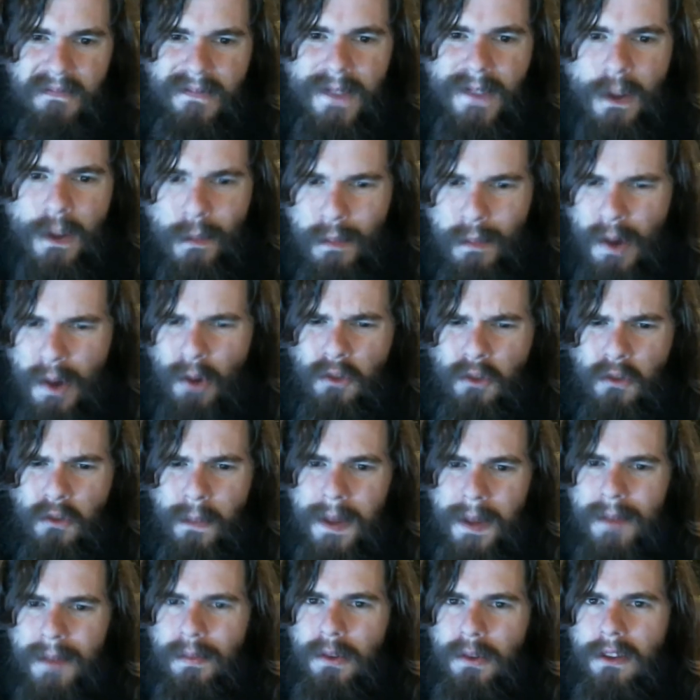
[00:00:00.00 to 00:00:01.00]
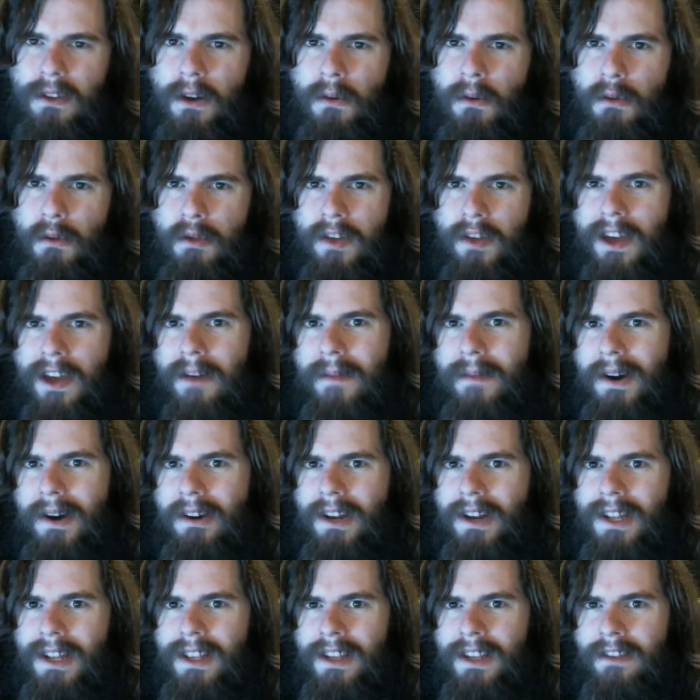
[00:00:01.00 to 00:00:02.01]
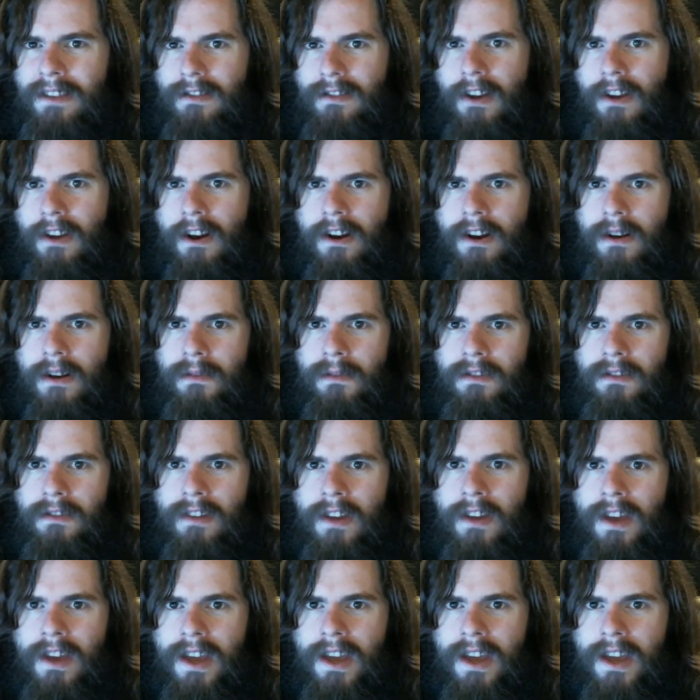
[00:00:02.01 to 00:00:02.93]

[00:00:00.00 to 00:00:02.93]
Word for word: most people don't think about it in these terms